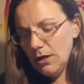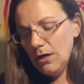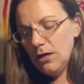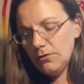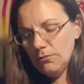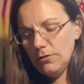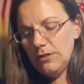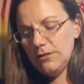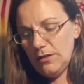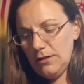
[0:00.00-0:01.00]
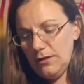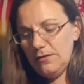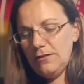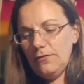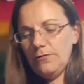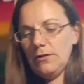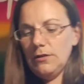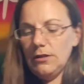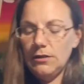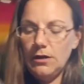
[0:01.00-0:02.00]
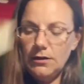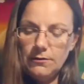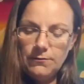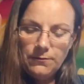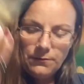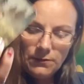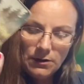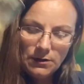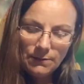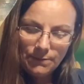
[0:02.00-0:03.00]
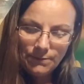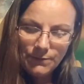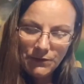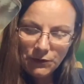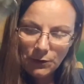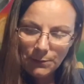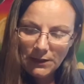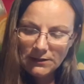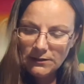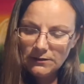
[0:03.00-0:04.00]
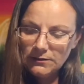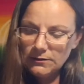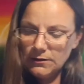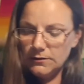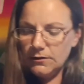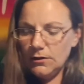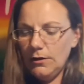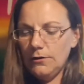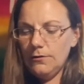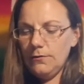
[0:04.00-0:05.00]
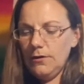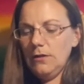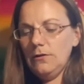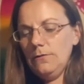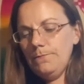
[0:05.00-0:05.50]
to release it. And it's definitely a lot of solar plexus because the color yellow.